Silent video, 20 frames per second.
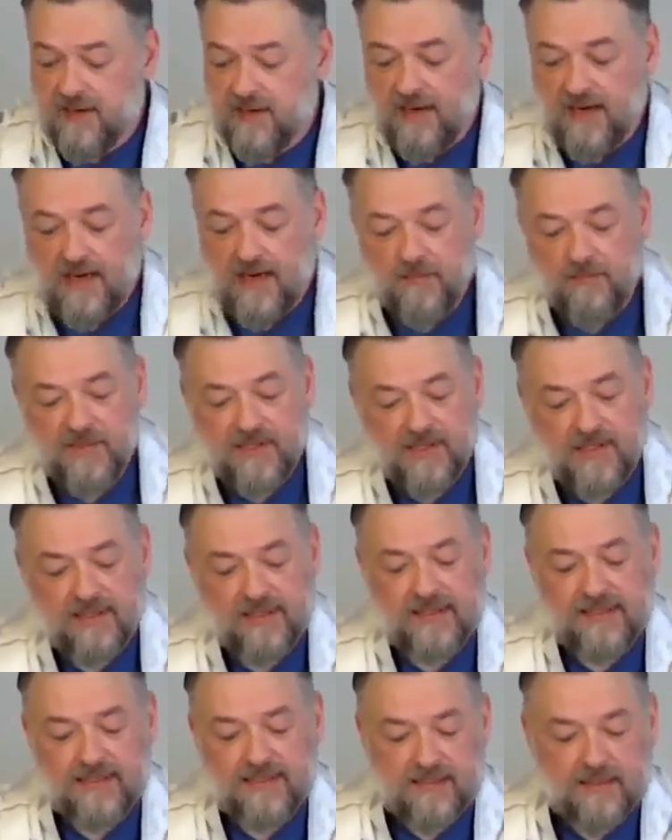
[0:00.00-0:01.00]
Uh,
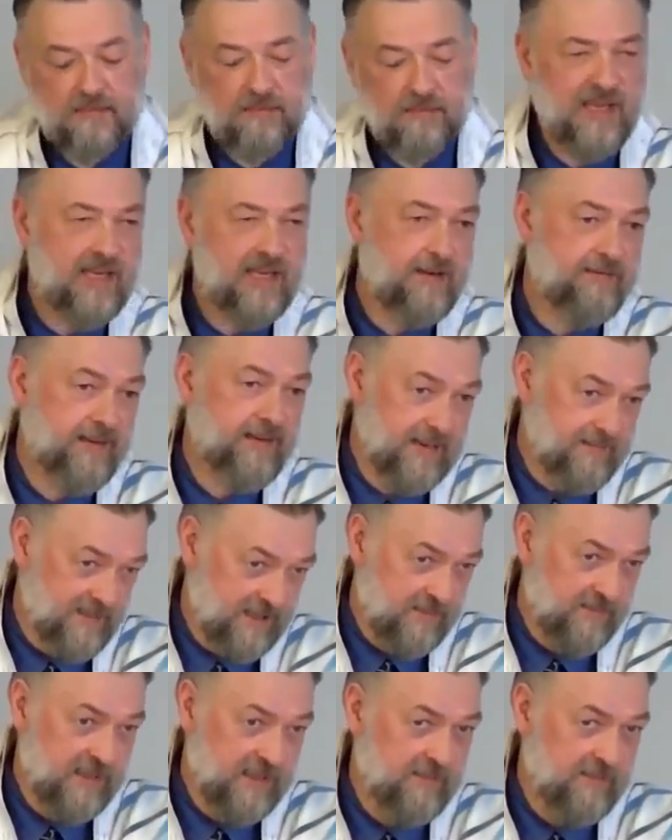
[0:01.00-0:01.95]
because many famous